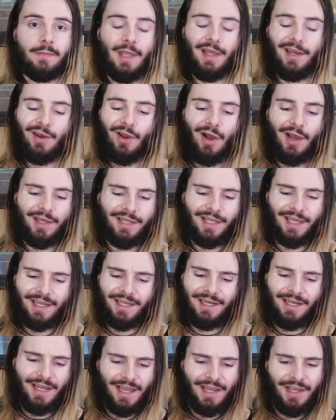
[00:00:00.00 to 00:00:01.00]
And not in like
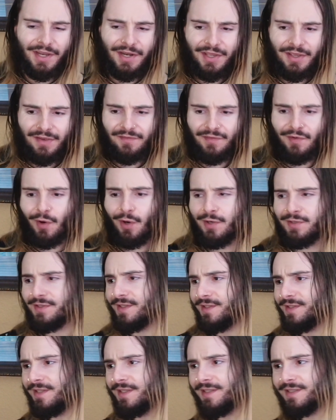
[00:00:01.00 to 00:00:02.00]
a negative,
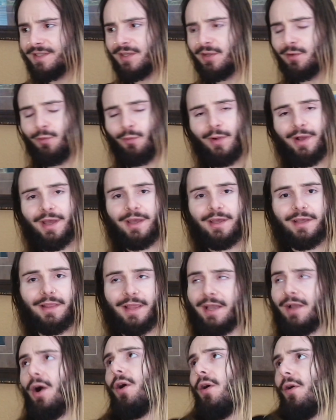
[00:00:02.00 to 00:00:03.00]
narcissistic way,
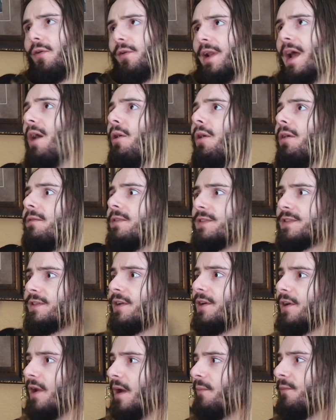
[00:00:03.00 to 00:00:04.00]
like, oh, now all of a
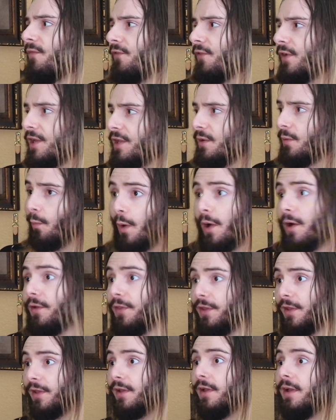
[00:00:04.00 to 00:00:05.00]
sudden I'm freaking
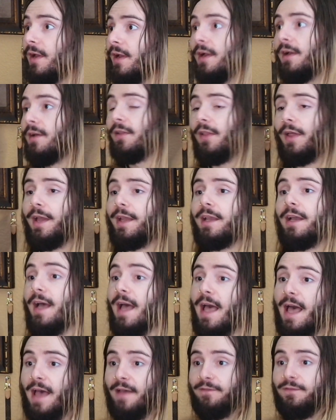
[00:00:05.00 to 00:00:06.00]
worthy. Like,
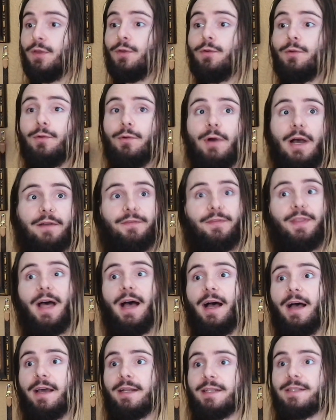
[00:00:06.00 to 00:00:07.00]
F you, F
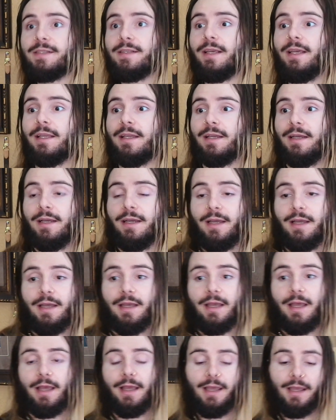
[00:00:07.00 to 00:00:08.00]
that. It's like,
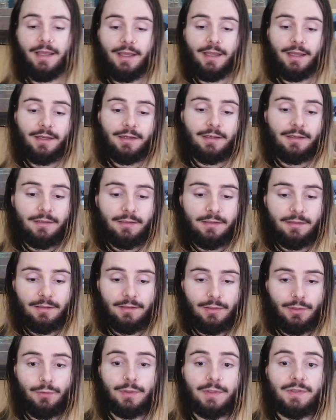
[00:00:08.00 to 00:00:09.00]
hey,
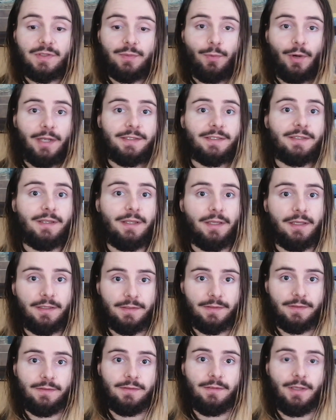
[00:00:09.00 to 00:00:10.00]
you express
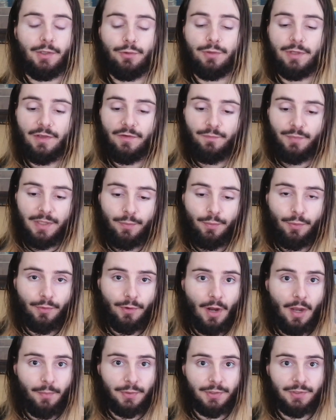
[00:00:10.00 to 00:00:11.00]
things and you give people
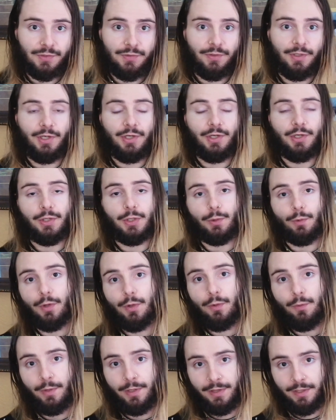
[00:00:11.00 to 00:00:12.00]
an opportunity to
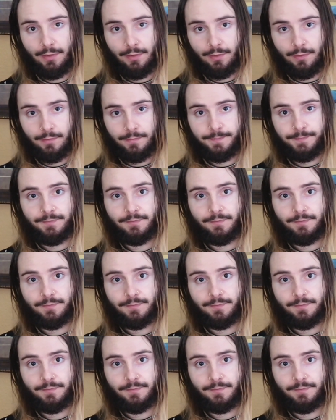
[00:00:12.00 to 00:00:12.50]
grow with you.